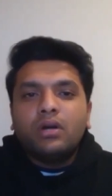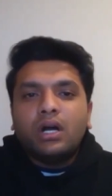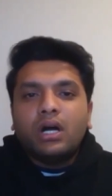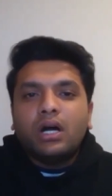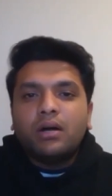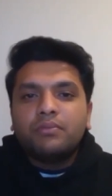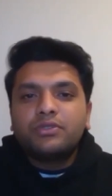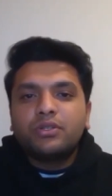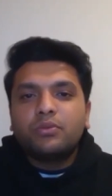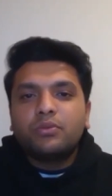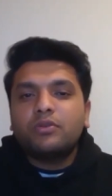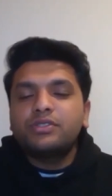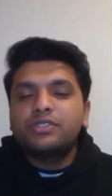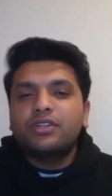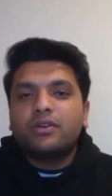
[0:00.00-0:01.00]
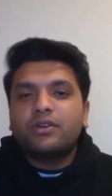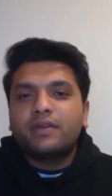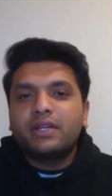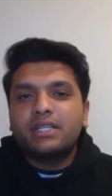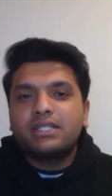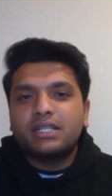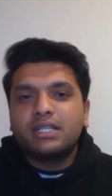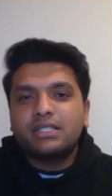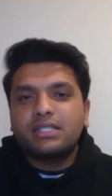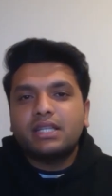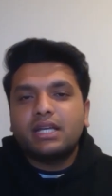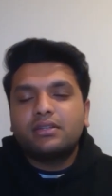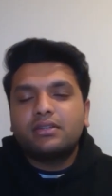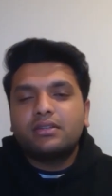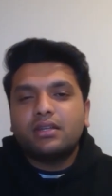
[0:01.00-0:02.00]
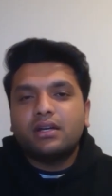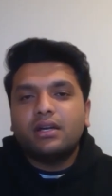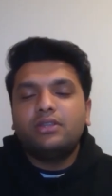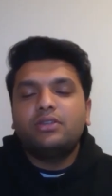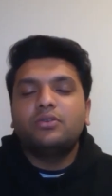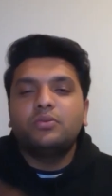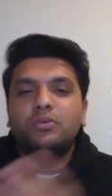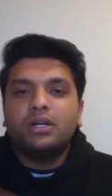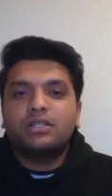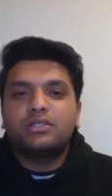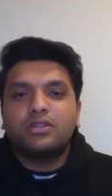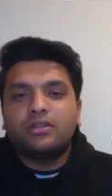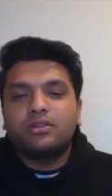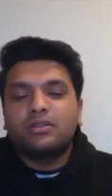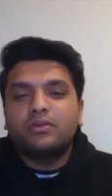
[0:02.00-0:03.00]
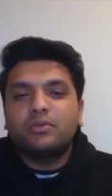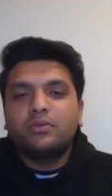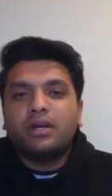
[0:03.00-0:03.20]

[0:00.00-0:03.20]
um, so what was your research that uh, you worked on